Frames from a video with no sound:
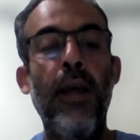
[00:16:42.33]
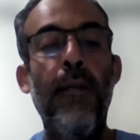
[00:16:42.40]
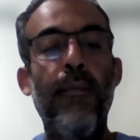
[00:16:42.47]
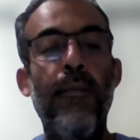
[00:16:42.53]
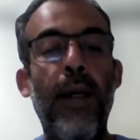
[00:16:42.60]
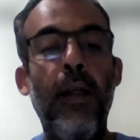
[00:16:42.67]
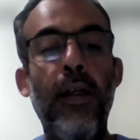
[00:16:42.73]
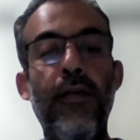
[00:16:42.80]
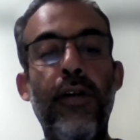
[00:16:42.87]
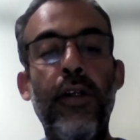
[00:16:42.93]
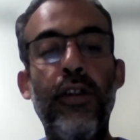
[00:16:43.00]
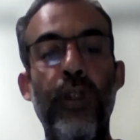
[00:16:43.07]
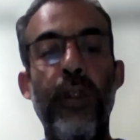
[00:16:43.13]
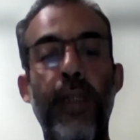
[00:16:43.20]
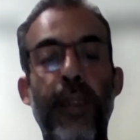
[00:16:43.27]
By
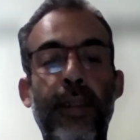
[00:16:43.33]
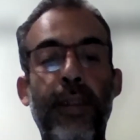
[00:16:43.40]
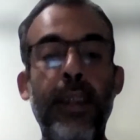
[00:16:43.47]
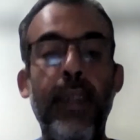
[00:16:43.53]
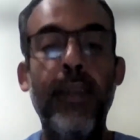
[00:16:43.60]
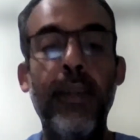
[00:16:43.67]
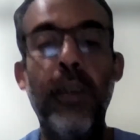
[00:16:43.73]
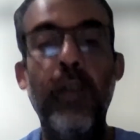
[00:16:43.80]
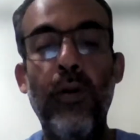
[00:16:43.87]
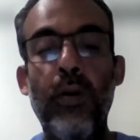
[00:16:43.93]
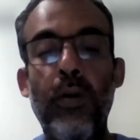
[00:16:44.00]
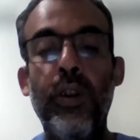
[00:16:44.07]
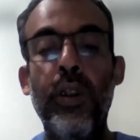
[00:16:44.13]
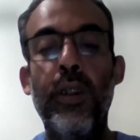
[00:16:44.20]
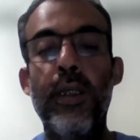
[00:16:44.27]
leveraging these
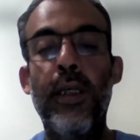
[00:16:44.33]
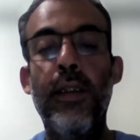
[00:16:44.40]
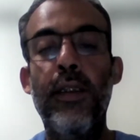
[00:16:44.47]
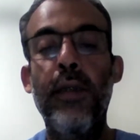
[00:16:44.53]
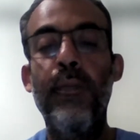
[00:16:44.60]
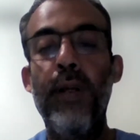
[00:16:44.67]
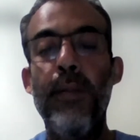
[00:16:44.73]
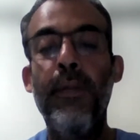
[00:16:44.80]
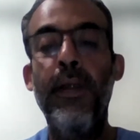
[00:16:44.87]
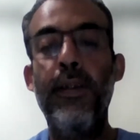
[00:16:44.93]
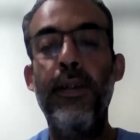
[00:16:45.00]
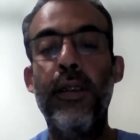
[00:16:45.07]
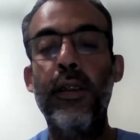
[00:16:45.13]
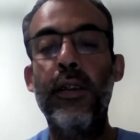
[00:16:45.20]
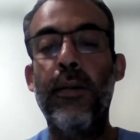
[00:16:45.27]
technologies and
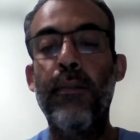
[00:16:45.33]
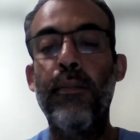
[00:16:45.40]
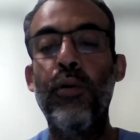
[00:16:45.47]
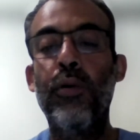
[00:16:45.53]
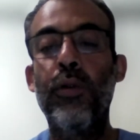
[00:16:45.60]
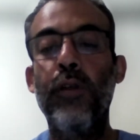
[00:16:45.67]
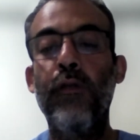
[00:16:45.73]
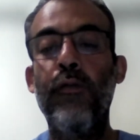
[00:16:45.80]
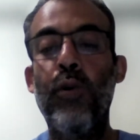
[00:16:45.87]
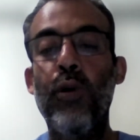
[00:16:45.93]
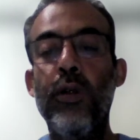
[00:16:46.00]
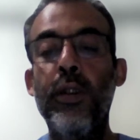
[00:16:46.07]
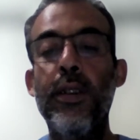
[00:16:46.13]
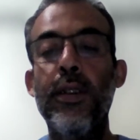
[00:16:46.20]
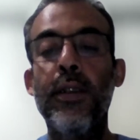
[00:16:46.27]
implementing supportive
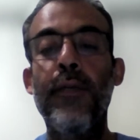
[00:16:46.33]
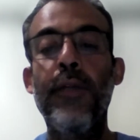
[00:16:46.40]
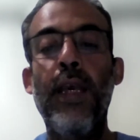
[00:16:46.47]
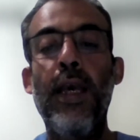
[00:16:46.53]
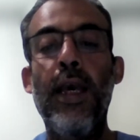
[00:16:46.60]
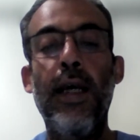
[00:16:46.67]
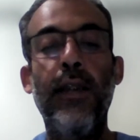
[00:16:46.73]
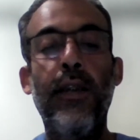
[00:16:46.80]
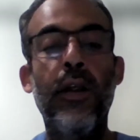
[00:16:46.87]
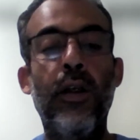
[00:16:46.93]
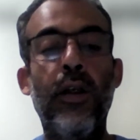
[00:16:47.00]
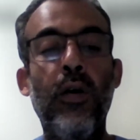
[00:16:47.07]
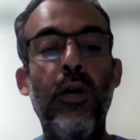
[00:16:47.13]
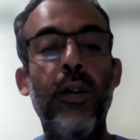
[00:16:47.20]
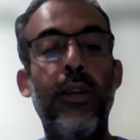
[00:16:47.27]
policies and
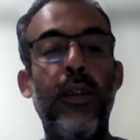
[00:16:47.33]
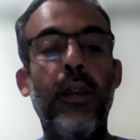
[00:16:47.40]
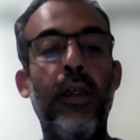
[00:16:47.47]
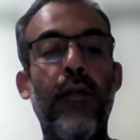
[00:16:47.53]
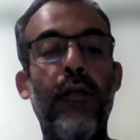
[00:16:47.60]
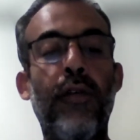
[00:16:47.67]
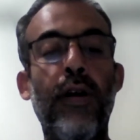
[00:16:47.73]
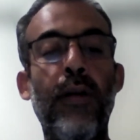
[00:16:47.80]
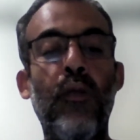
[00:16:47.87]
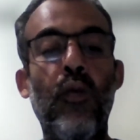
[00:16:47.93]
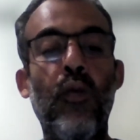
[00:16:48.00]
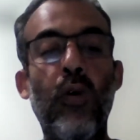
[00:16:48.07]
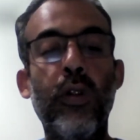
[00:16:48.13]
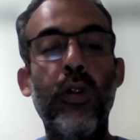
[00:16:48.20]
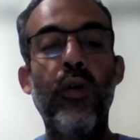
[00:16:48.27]
regulatory
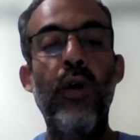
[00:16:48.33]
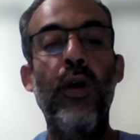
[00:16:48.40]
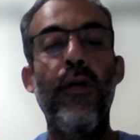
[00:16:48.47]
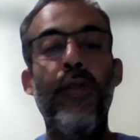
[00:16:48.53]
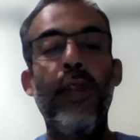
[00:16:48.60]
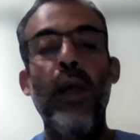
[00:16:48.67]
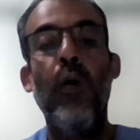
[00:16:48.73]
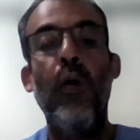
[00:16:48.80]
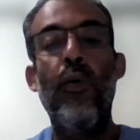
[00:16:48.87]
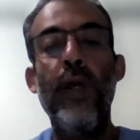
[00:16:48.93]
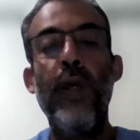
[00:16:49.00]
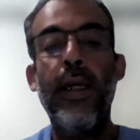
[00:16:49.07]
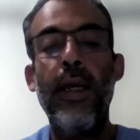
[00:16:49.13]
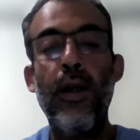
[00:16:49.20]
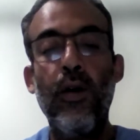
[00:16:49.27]
frameworks, we
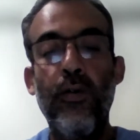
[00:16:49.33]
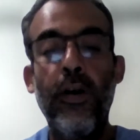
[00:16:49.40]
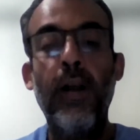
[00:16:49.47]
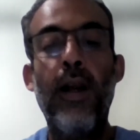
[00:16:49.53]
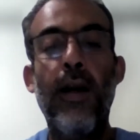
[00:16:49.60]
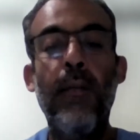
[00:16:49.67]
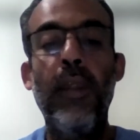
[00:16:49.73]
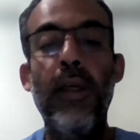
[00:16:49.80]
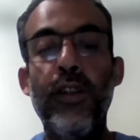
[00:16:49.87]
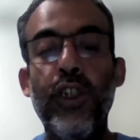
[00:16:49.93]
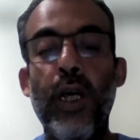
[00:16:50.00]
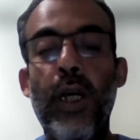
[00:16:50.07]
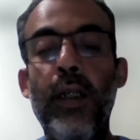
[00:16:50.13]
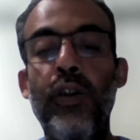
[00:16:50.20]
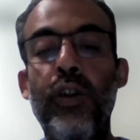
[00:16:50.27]
can overcome the
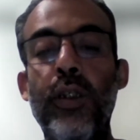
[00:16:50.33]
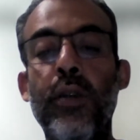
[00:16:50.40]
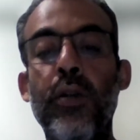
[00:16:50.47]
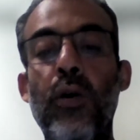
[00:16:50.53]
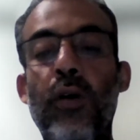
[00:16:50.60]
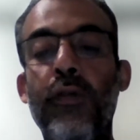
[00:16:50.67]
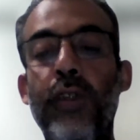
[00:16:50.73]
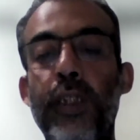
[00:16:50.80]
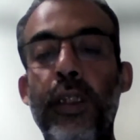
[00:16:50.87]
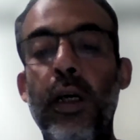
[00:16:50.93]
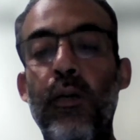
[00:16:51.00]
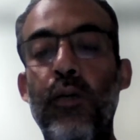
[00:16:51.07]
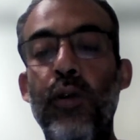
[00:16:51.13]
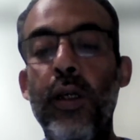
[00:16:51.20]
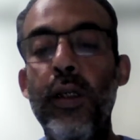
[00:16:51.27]
challenges of
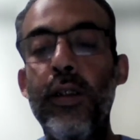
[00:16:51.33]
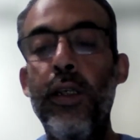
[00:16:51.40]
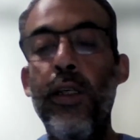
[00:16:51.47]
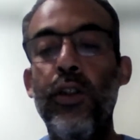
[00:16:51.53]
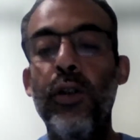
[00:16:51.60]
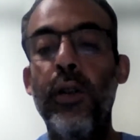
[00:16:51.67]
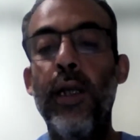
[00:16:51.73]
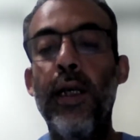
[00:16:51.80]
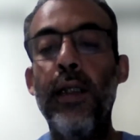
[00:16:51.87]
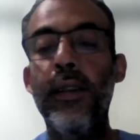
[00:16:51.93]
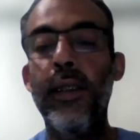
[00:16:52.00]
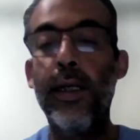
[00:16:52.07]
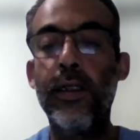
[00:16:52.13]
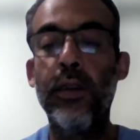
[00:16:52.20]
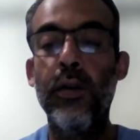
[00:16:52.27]
decarbonization and
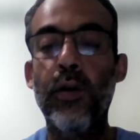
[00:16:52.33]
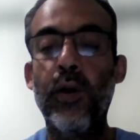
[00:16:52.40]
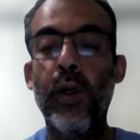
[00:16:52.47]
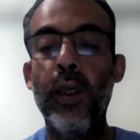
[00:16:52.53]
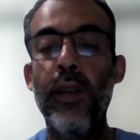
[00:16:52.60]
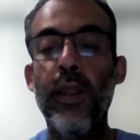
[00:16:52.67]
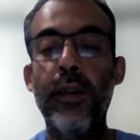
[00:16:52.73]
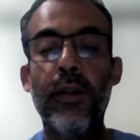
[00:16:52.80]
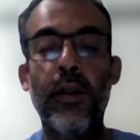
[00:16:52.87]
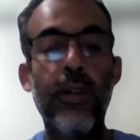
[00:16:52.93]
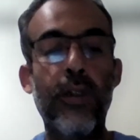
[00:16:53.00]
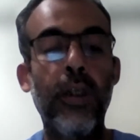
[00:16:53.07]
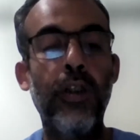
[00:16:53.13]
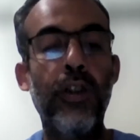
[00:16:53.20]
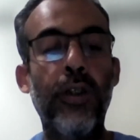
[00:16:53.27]
accelerate the
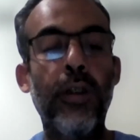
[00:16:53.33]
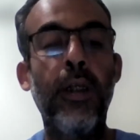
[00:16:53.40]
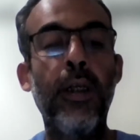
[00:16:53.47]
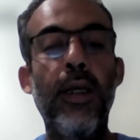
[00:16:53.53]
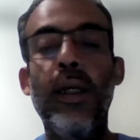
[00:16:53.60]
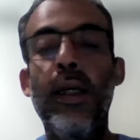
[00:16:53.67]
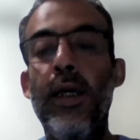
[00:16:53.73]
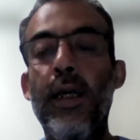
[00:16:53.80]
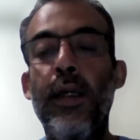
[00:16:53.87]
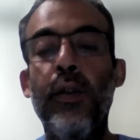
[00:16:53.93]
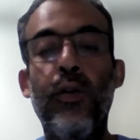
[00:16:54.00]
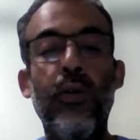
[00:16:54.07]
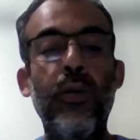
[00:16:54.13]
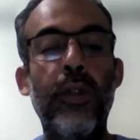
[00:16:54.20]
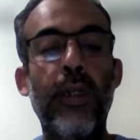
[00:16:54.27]
transition
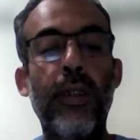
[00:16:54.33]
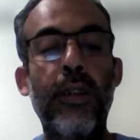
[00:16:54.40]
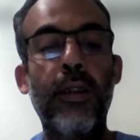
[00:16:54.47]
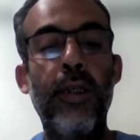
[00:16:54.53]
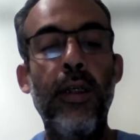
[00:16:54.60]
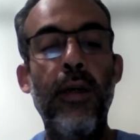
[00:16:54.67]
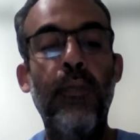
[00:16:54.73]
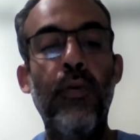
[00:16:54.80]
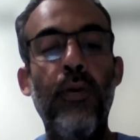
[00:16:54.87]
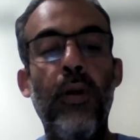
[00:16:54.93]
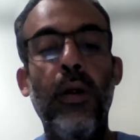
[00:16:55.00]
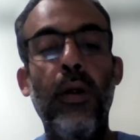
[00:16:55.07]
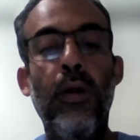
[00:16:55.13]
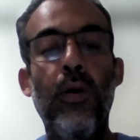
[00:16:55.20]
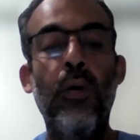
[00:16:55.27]
to a sustainable
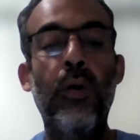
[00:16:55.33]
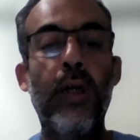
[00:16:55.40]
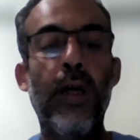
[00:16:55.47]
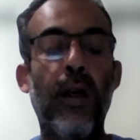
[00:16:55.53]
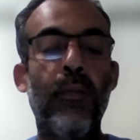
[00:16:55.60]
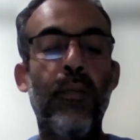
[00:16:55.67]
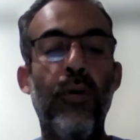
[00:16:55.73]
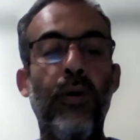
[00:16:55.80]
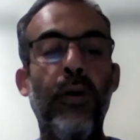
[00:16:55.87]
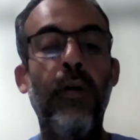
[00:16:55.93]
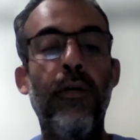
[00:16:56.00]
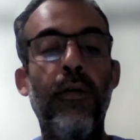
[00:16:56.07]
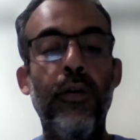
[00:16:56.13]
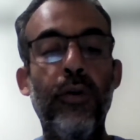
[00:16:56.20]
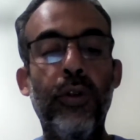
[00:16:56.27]
low-carbon
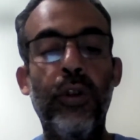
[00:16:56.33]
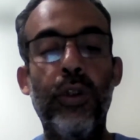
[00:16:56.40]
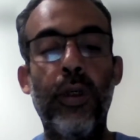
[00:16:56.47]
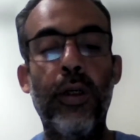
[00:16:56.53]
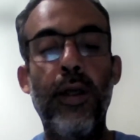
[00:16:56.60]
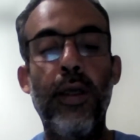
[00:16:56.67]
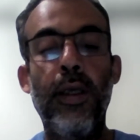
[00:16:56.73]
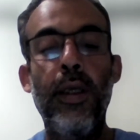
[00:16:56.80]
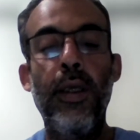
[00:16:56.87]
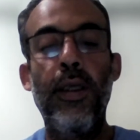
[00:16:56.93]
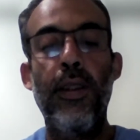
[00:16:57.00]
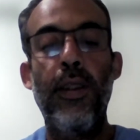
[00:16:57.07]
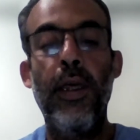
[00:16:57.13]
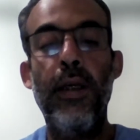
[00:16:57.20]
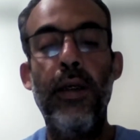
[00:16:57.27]
future.
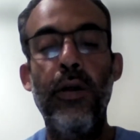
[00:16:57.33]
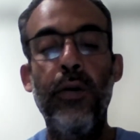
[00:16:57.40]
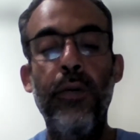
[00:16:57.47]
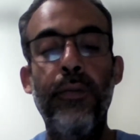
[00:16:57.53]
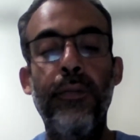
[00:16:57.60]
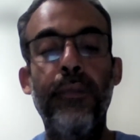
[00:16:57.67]
Thank you.